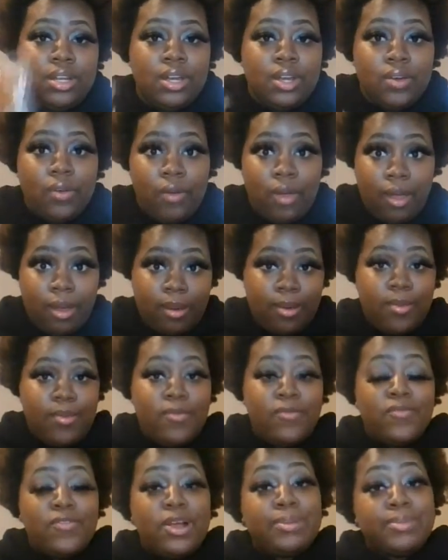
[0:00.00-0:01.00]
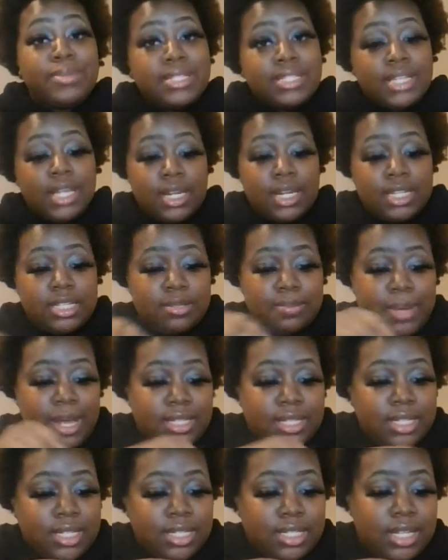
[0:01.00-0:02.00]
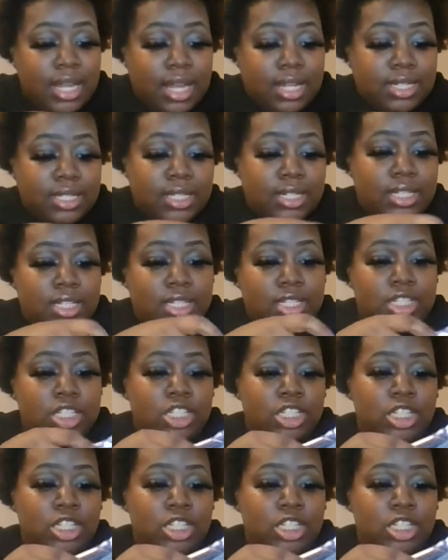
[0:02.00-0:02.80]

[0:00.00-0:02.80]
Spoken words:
Okay, vermicelli, spicy sausage.